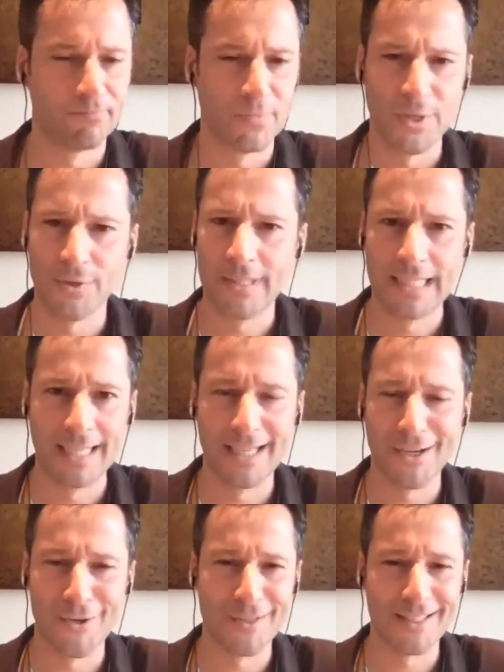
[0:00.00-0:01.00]
you know, they
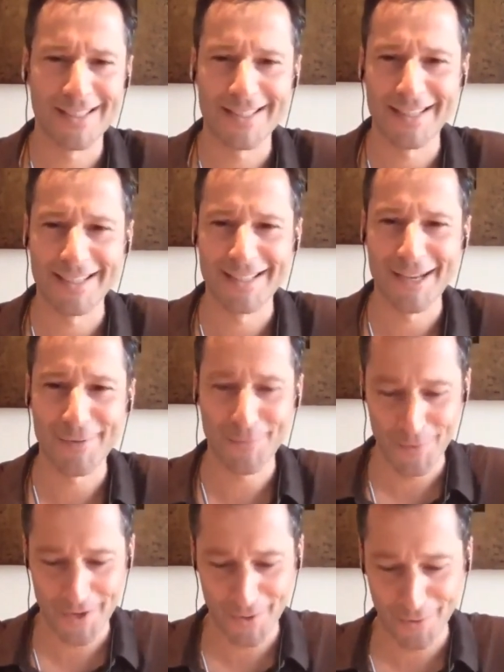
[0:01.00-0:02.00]
can contact us anytime.
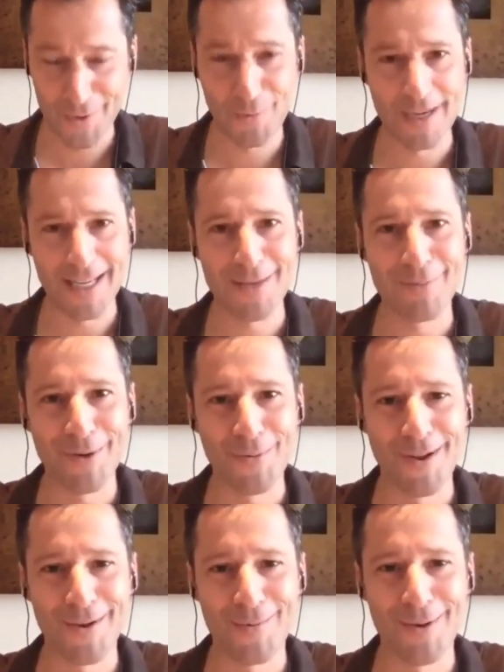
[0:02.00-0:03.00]
We are only one email
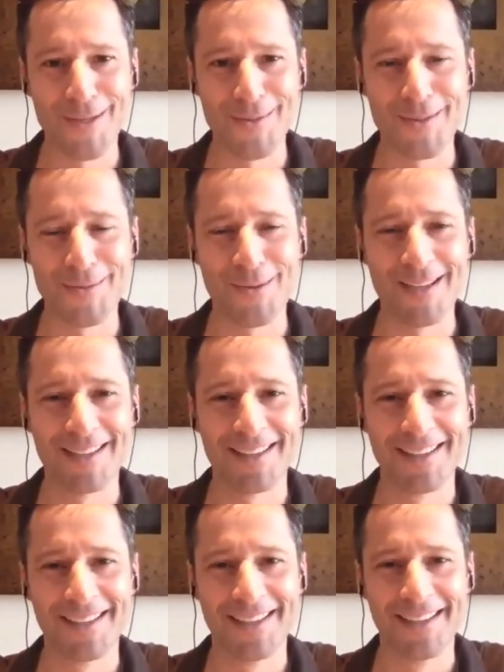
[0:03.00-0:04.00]
away or one tweet away.
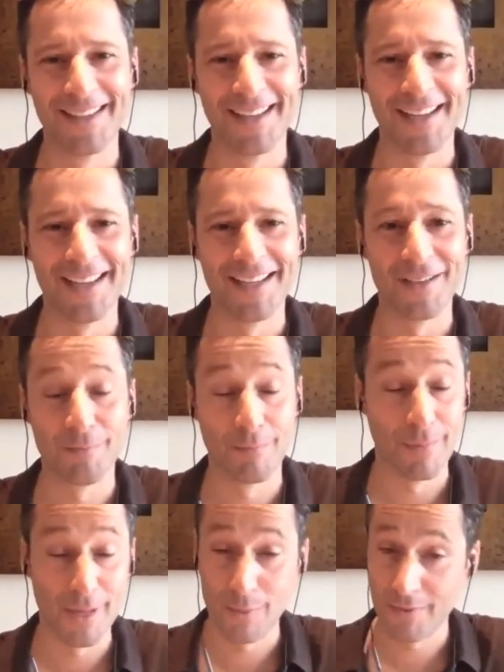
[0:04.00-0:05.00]
And
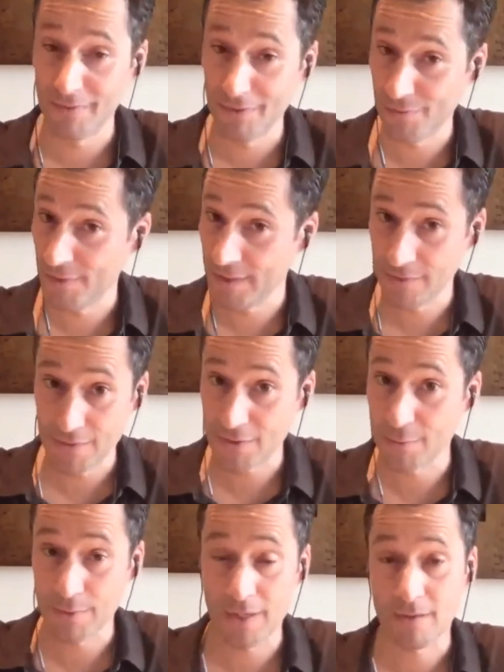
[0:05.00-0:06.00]
by the way, feel free to
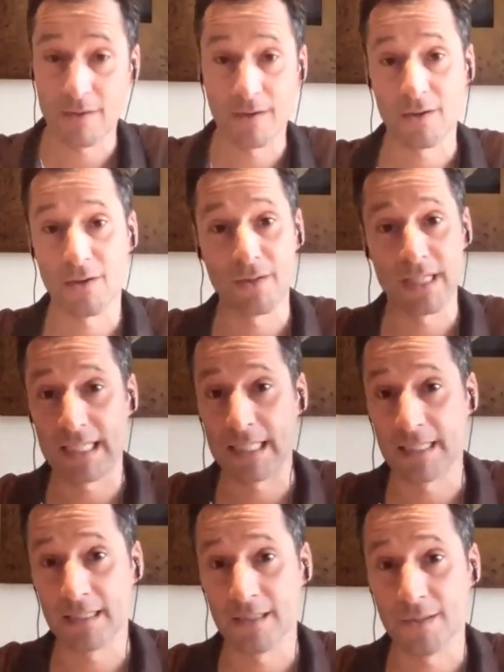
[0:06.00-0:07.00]
distribute our contact
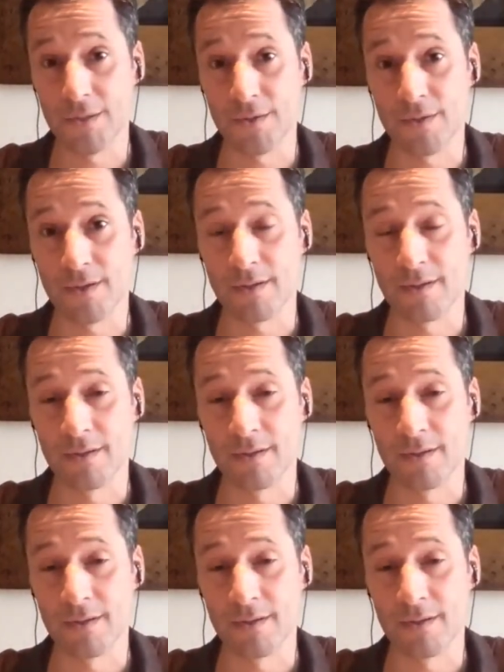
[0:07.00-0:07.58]
details to your